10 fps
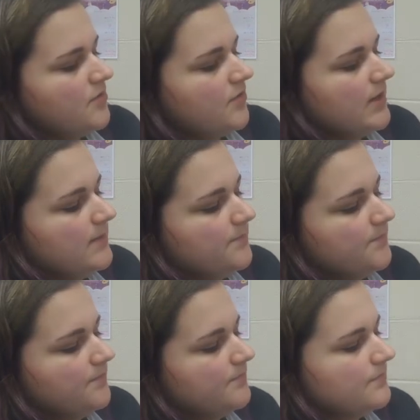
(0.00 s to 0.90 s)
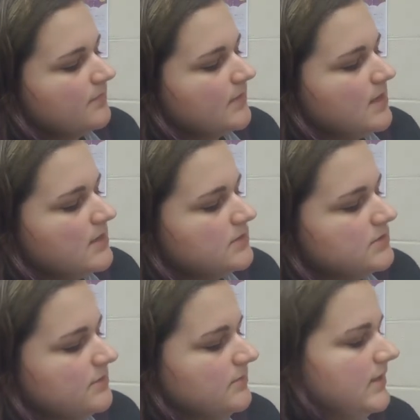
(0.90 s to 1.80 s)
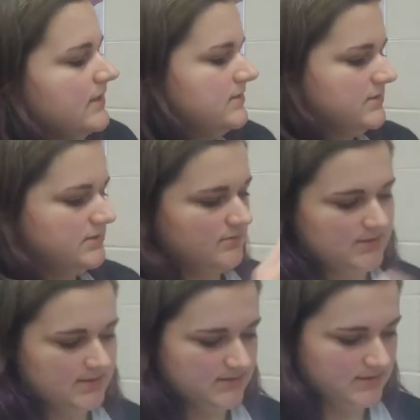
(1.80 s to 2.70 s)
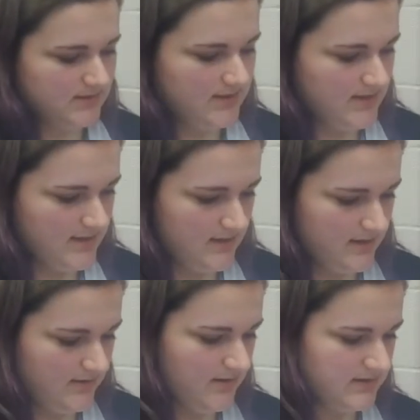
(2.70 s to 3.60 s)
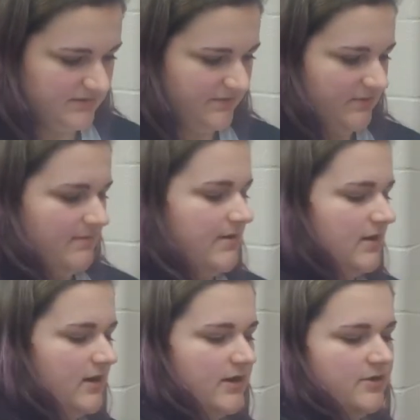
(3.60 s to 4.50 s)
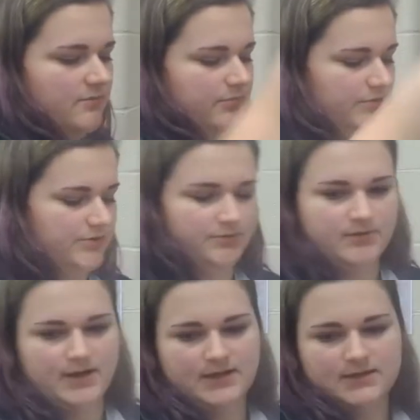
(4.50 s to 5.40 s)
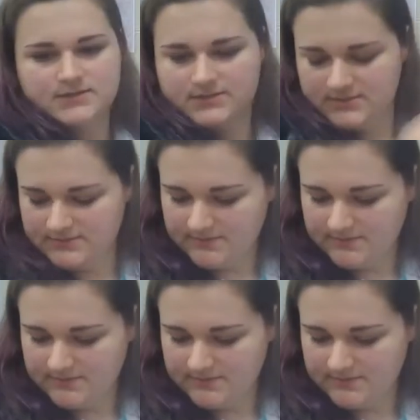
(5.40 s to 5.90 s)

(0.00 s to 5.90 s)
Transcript: Okay, so let's do this again. I think to follow my pattern, I'd go blue next.